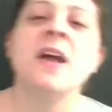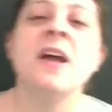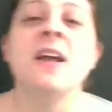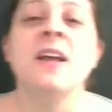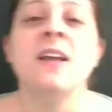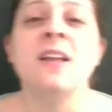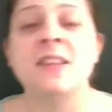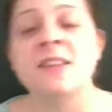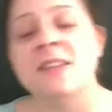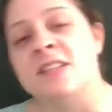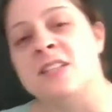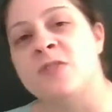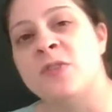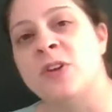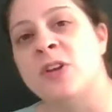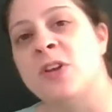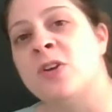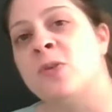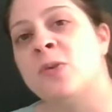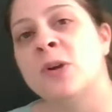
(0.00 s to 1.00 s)
In this
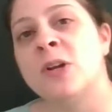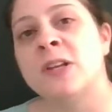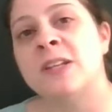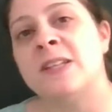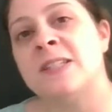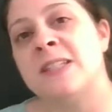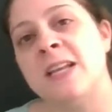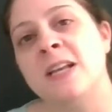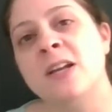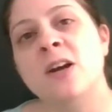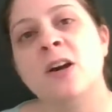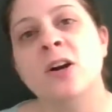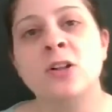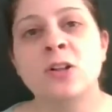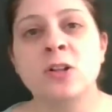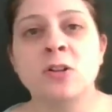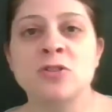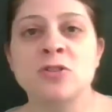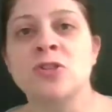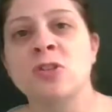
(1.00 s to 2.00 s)
video, we're going to take a
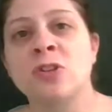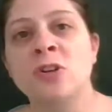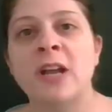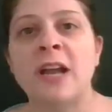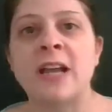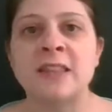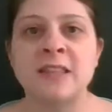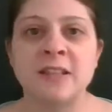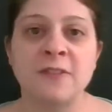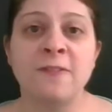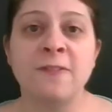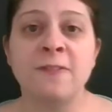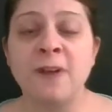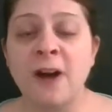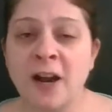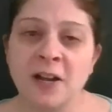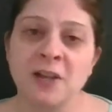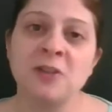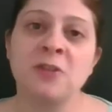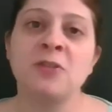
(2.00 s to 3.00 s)
closer look at the
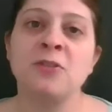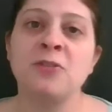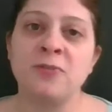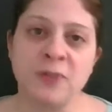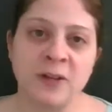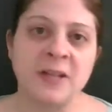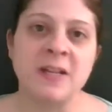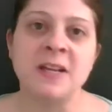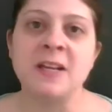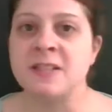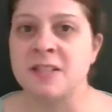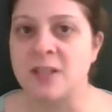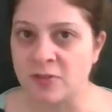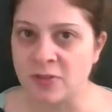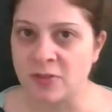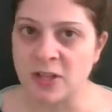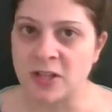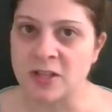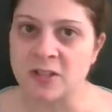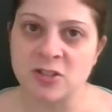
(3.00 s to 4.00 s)
final phase of the
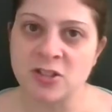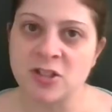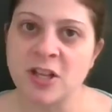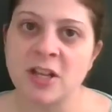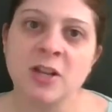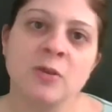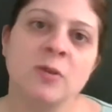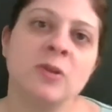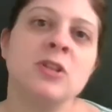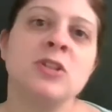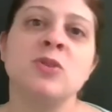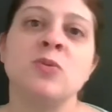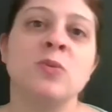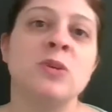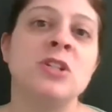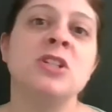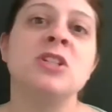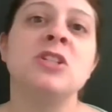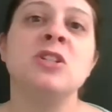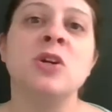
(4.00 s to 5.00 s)
English language,
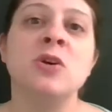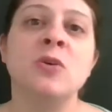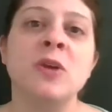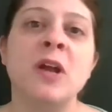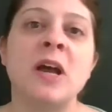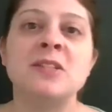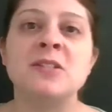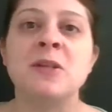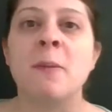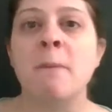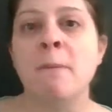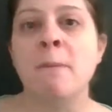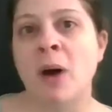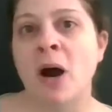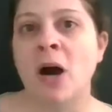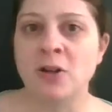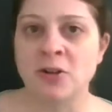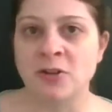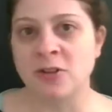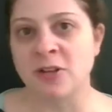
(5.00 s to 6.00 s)
which is known as
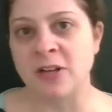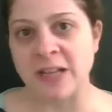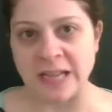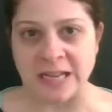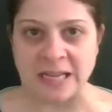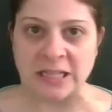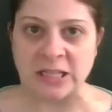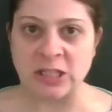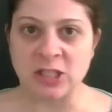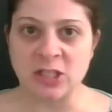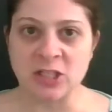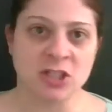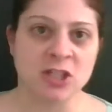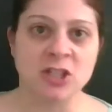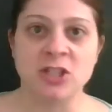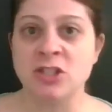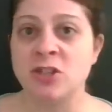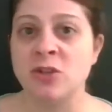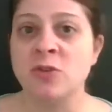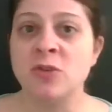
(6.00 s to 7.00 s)
Modern English.
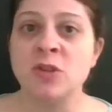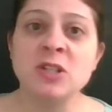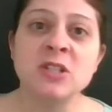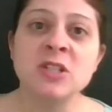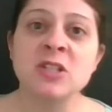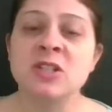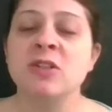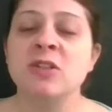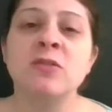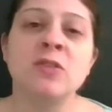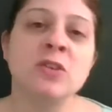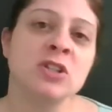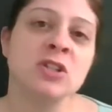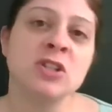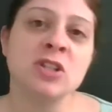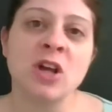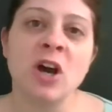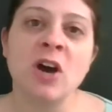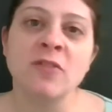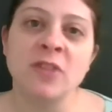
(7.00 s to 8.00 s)
And so this is the version
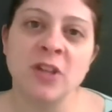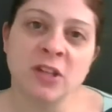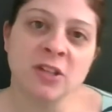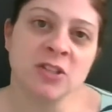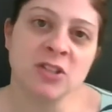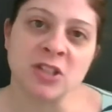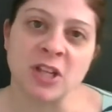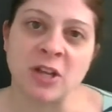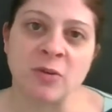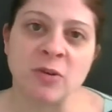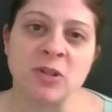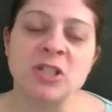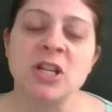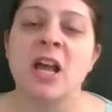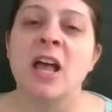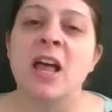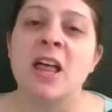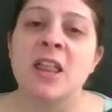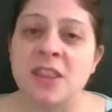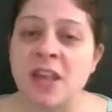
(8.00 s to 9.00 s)
of the English language
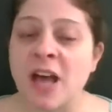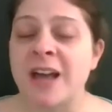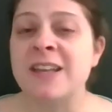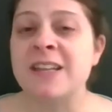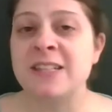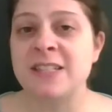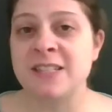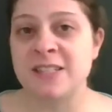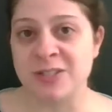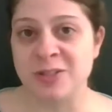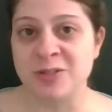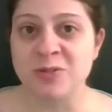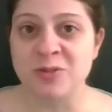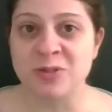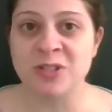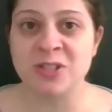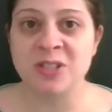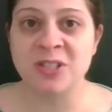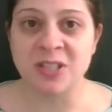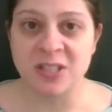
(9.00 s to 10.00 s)
that is
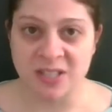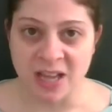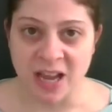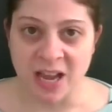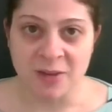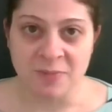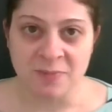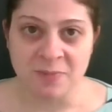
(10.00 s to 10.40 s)
used today.